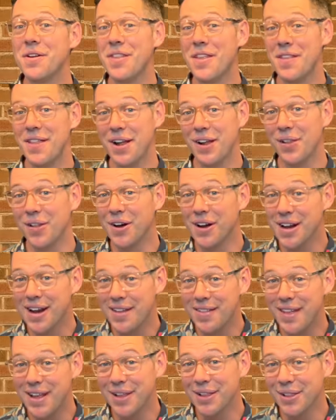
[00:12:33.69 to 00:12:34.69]
than they look,
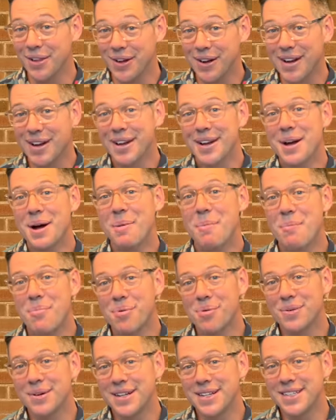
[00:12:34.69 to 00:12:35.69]
and they look
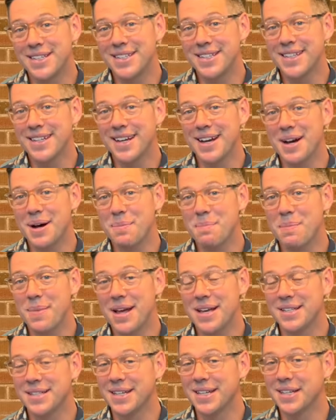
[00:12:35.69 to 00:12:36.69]
pretty pretty
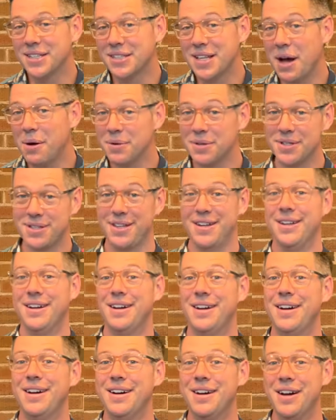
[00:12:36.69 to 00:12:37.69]
amazing. So that was
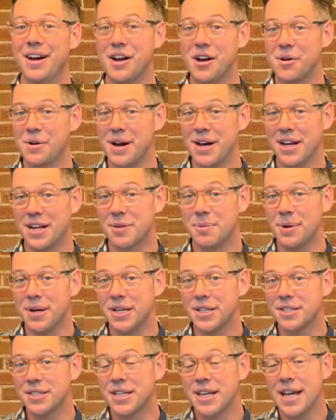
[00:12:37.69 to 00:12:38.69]
uh, a great
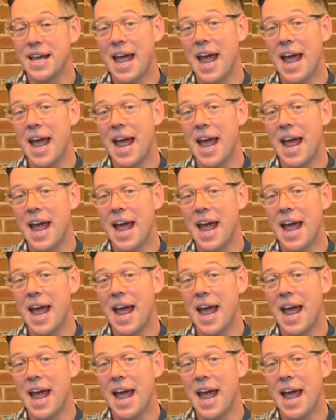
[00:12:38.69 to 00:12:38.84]
experience.